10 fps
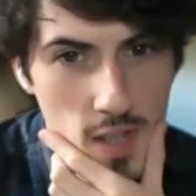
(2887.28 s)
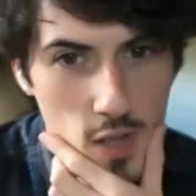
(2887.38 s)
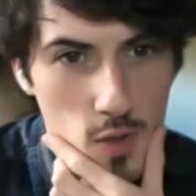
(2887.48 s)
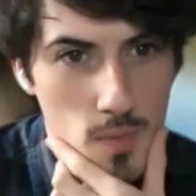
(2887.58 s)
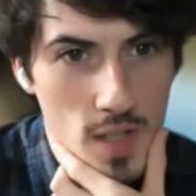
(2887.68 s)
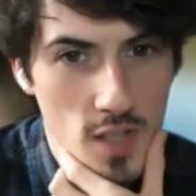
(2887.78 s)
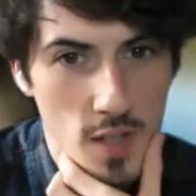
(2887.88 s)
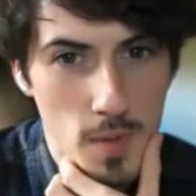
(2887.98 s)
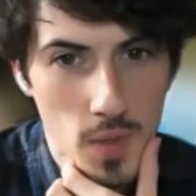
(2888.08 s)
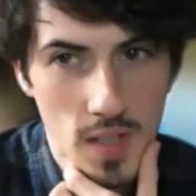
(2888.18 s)
that you mentioned
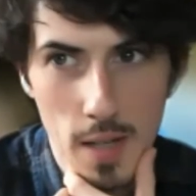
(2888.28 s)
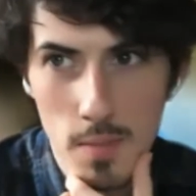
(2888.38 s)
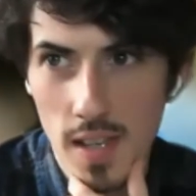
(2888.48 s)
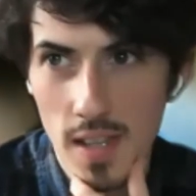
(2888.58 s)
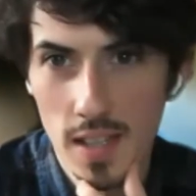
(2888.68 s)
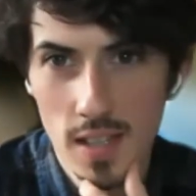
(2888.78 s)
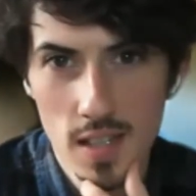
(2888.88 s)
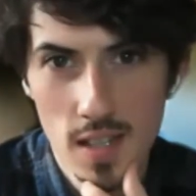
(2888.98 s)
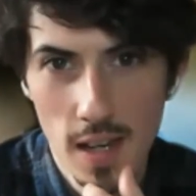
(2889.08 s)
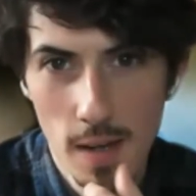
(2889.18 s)
to me one time that I think
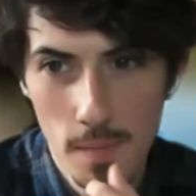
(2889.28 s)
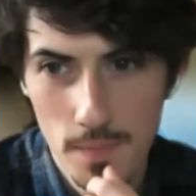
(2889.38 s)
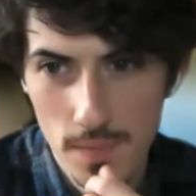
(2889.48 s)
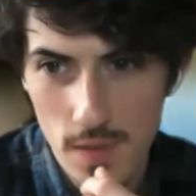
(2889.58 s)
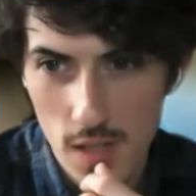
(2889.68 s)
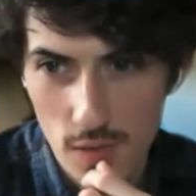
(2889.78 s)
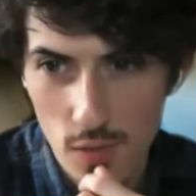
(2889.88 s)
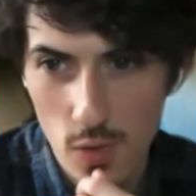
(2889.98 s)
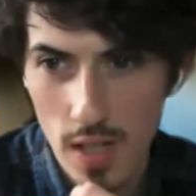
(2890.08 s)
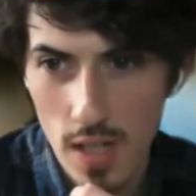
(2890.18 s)
just
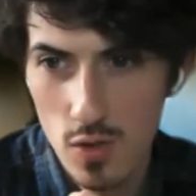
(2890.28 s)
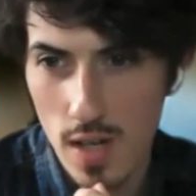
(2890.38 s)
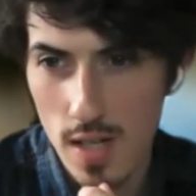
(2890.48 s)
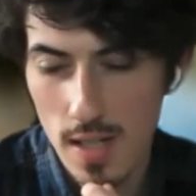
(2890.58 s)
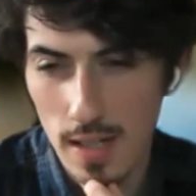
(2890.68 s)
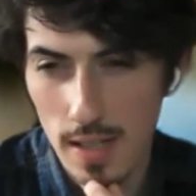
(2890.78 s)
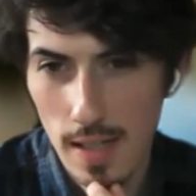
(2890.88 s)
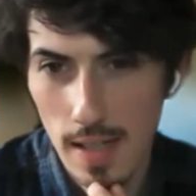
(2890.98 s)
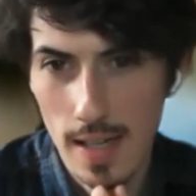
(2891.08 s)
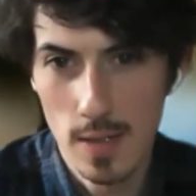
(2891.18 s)
really interesting
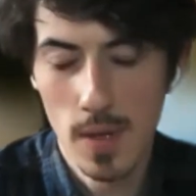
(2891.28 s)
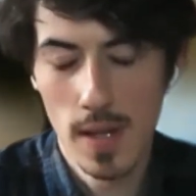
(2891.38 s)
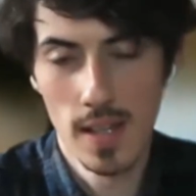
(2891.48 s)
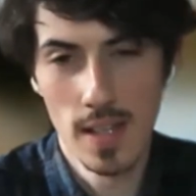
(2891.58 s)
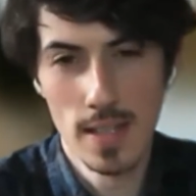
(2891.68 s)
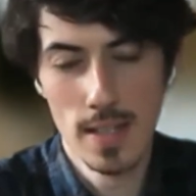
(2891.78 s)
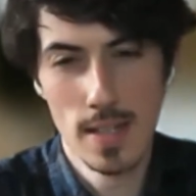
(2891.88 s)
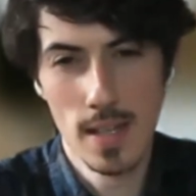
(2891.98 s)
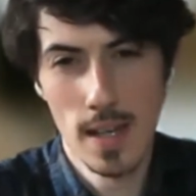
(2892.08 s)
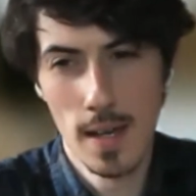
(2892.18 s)
as well
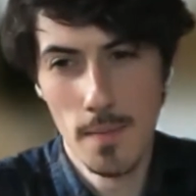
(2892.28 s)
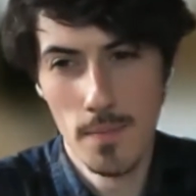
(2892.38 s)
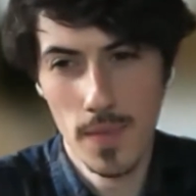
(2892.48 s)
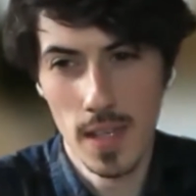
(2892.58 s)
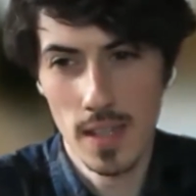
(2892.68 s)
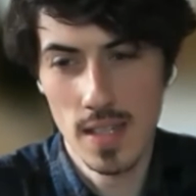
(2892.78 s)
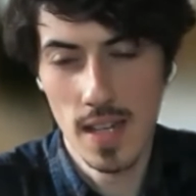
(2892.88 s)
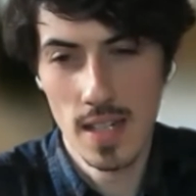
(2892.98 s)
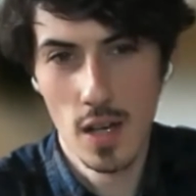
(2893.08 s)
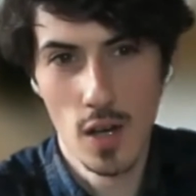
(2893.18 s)
is like this
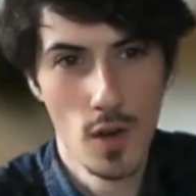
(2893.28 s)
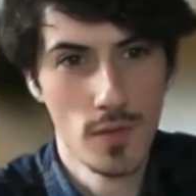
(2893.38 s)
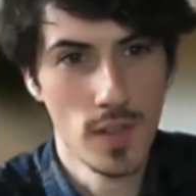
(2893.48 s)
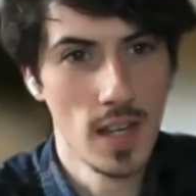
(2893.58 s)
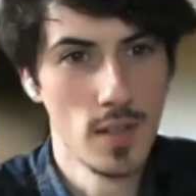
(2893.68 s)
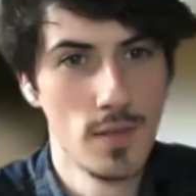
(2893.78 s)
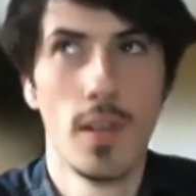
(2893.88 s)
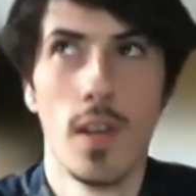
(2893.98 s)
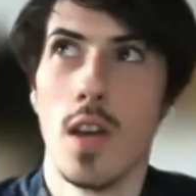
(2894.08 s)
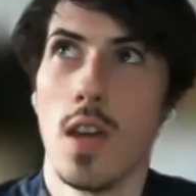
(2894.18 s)
idea of kind of
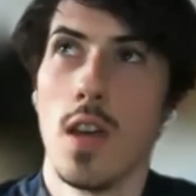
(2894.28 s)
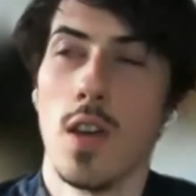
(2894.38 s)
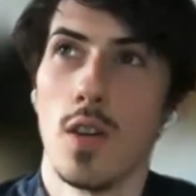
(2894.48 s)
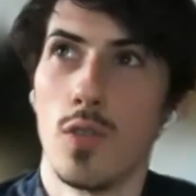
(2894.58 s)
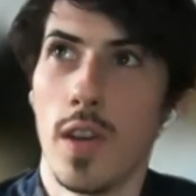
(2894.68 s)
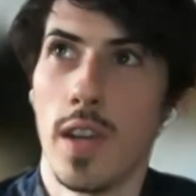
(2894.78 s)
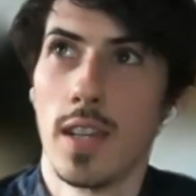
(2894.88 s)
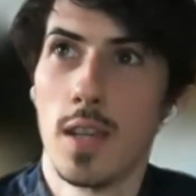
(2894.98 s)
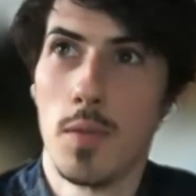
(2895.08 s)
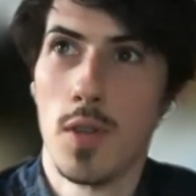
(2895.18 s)

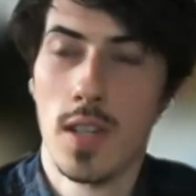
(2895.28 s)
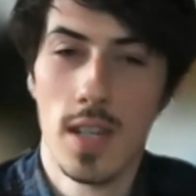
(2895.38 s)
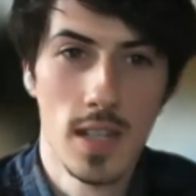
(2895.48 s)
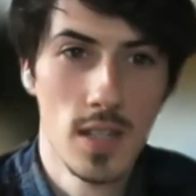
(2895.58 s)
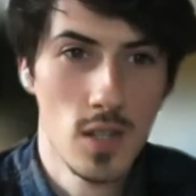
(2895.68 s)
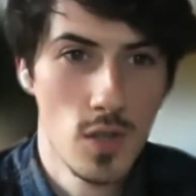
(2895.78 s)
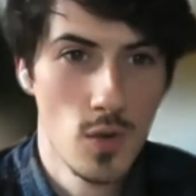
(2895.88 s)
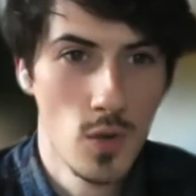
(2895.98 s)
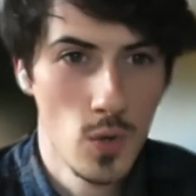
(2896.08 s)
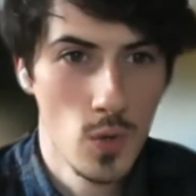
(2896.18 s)
running communities
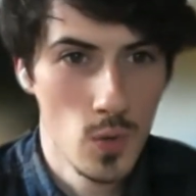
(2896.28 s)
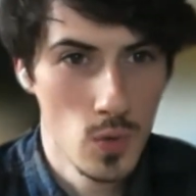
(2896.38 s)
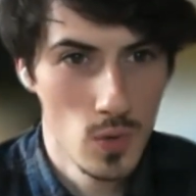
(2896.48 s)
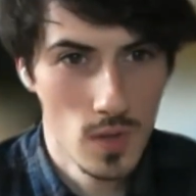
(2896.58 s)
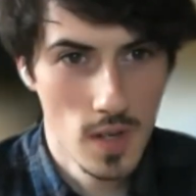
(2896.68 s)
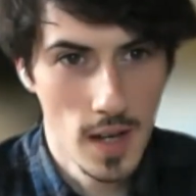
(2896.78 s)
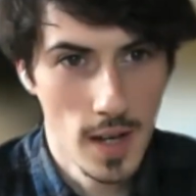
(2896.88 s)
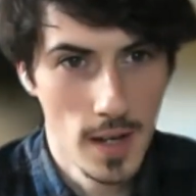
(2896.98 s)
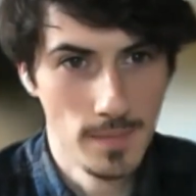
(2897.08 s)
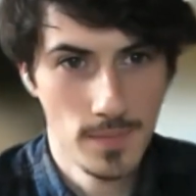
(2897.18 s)
through
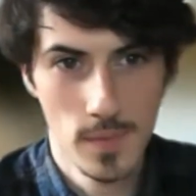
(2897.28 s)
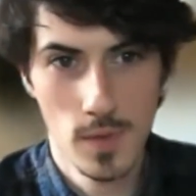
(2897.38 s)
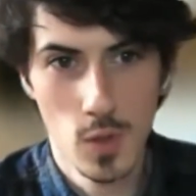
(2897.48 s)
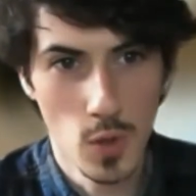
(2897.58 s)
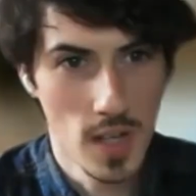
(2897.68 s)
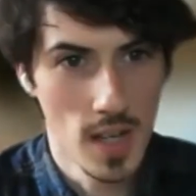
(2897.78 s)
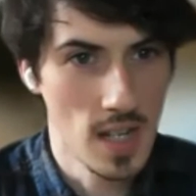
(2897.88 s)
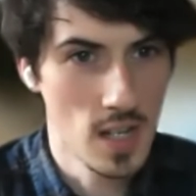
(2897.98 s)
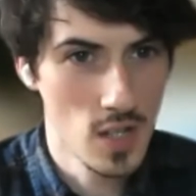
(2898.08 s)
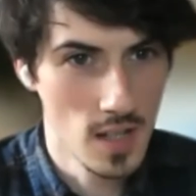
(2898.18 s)

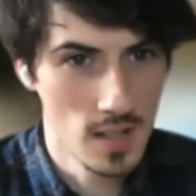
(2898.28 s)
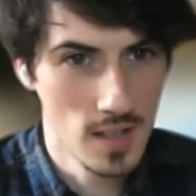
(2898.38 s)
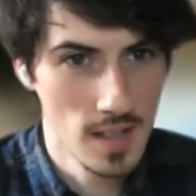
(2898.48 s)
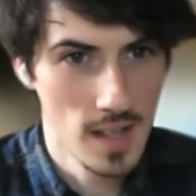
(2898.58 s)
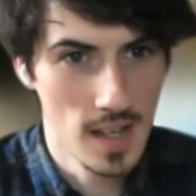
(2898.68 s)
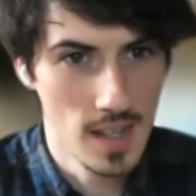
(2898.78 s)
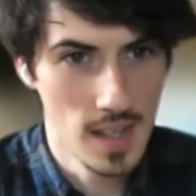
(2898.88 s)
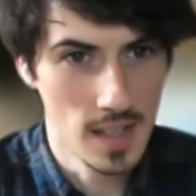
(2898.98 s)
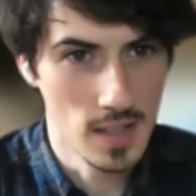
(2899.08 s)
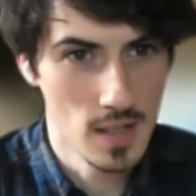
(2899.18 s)
tokenization and
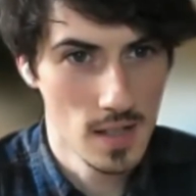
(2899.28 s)
things.